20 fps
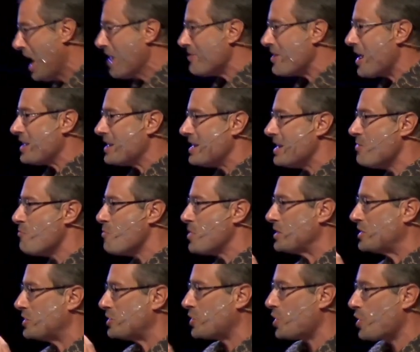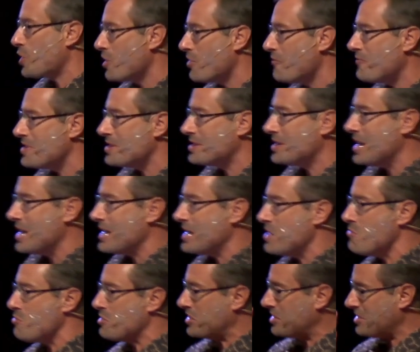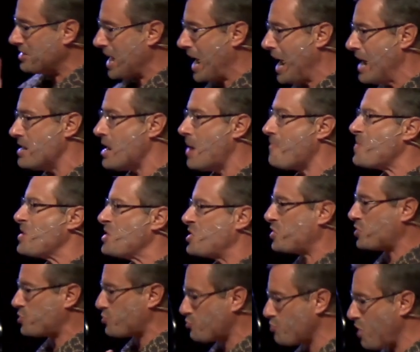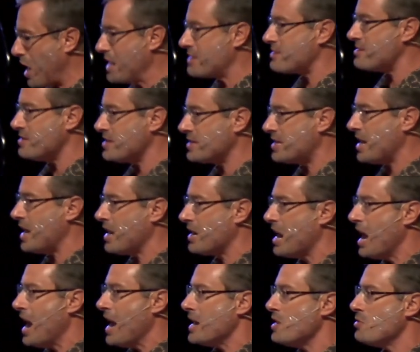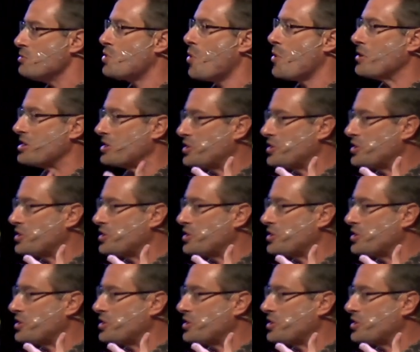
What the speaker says: that he would serve the king. He would stand up and strengthen the king. He was going to